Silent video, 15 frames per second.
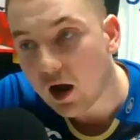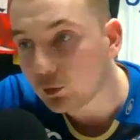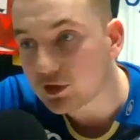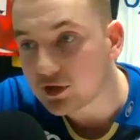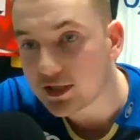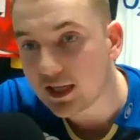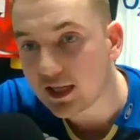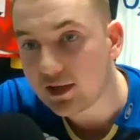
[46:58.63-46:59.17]
would
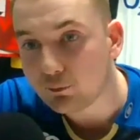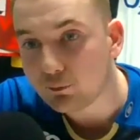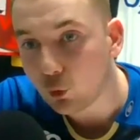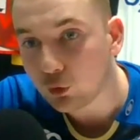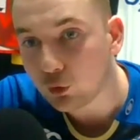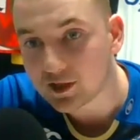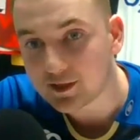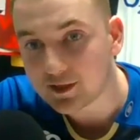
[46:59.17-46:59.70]
see
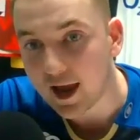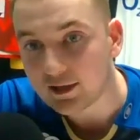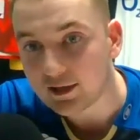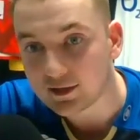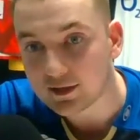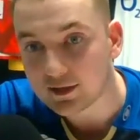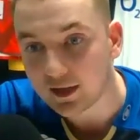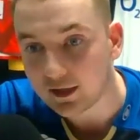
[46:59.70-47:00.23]
more
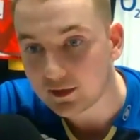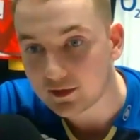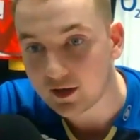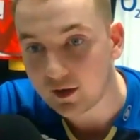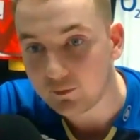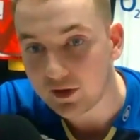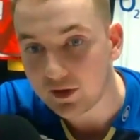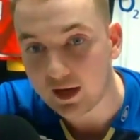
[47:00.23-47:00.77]
sense in
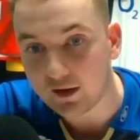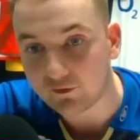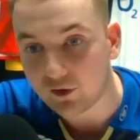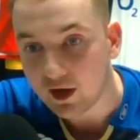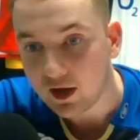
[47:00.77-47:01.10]
something